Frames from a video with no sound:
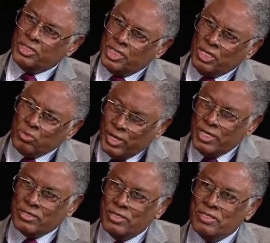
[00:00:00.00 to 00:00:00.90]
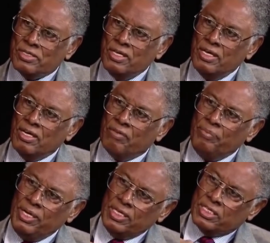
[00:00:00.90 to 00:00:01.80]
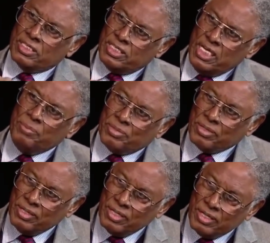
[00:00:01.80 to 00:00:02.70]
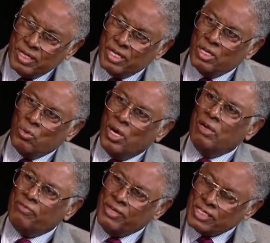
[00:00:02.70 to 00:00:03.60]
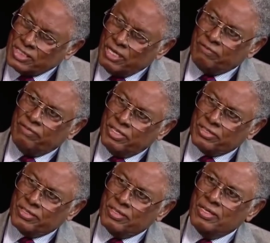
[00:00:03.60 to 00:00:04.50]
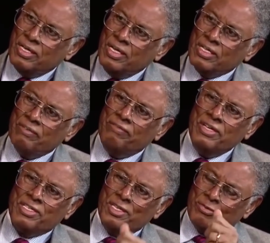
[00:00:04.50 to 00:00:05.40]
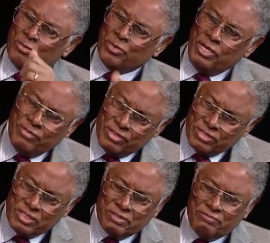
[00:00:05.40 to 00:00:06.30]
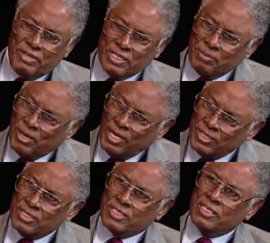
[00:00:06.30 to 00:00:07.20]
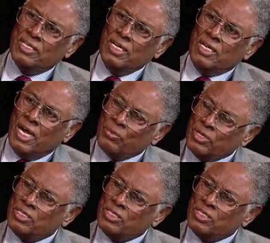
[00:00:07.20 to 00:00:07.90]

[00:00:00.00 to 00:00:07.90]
Generations of being steeped in the welfare state vision, the vision of grievances, victimology, and